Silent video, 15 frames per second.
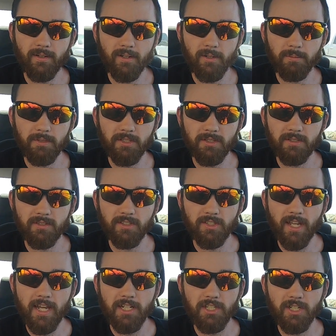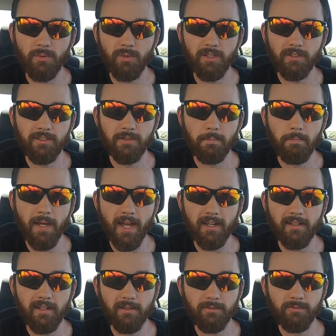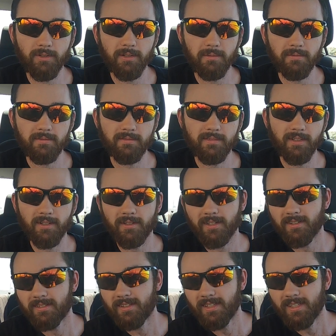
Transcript: I hope this this eighteen wheeler doesn't back out in front of... Okay.